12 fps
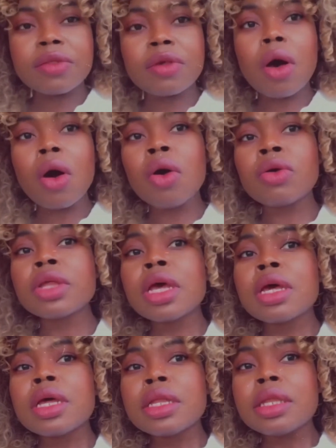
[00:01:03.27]
called
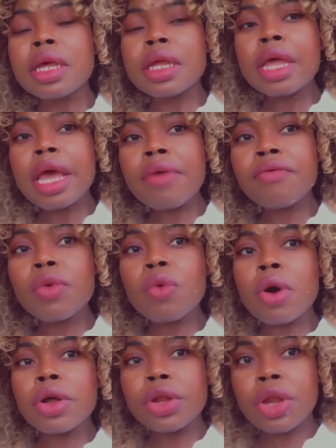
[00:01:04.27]
Did
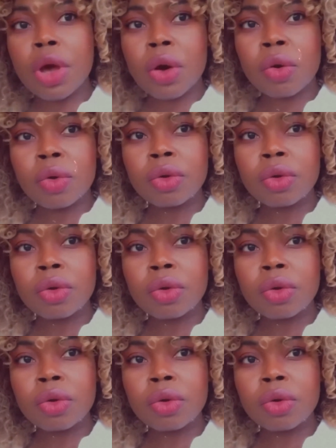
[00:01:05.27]
Everyone Know?